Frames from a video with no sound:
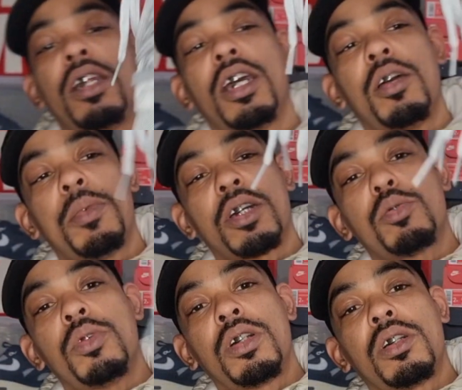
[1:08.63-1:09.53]
the Air Max
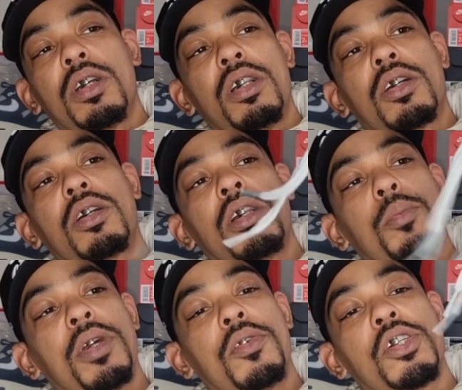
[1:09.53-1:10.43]
1 and a
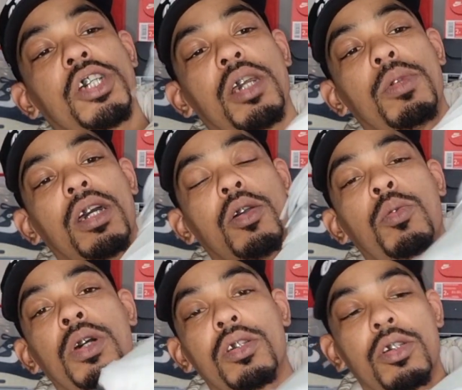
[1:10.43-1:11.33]
bit of a shape like a
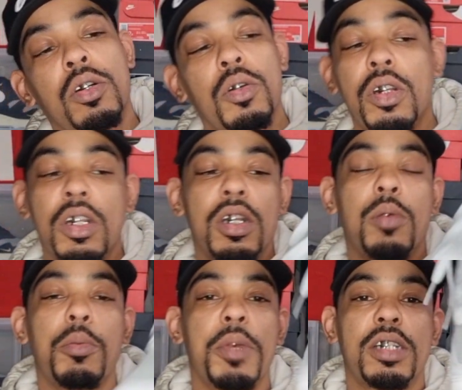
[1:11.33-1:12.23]
1. So
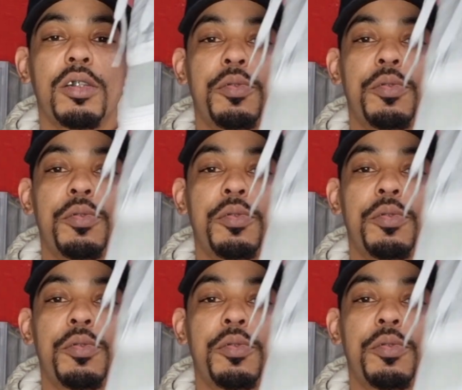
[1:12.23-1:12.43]
I'm a massive